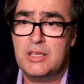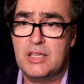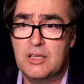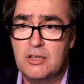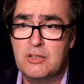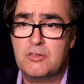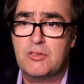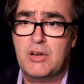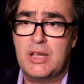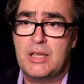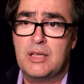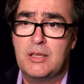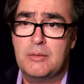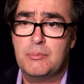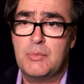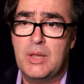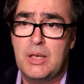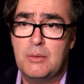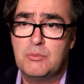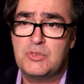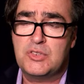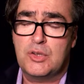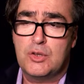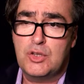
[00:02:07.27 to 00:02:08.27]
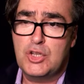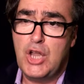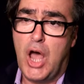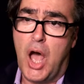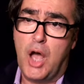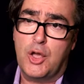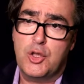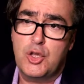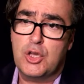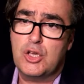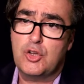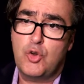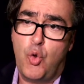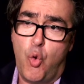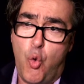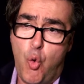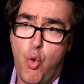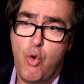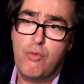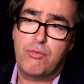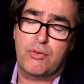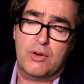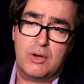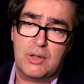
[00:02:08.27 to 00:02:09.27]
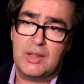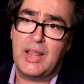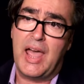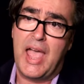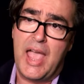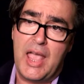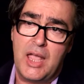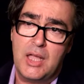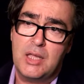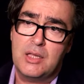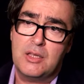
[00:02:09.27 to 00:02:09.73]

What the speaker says: integrating them, so now you can overlay